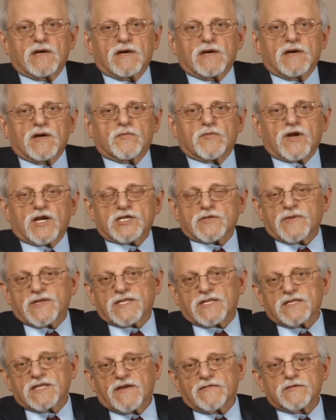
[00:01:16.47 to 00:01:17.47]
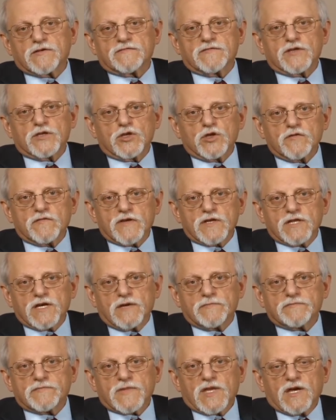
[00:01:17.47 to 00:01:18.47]
approximately at the level of the
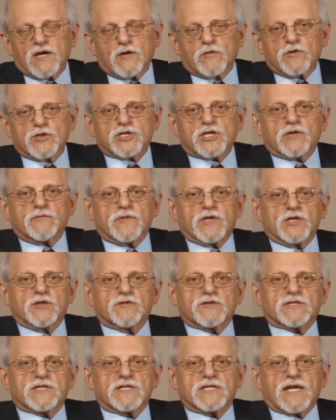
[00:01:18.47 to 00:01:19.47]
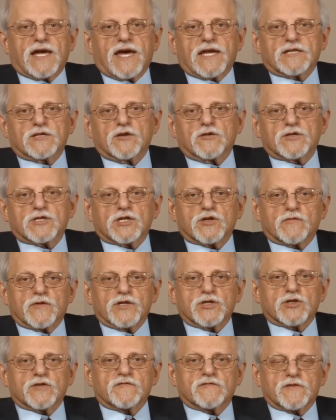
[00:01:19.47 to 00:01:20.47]
uvula, which can be used to diagnose
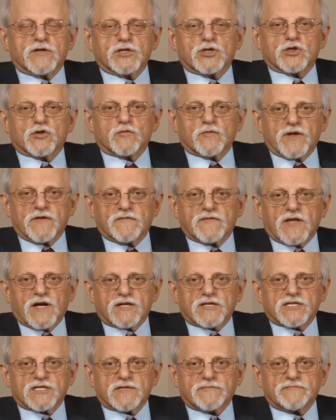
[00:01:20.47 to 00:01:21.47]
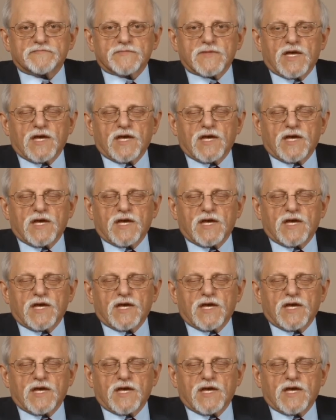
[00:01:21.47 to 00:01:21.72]
laryngeal pharyngeal reflux.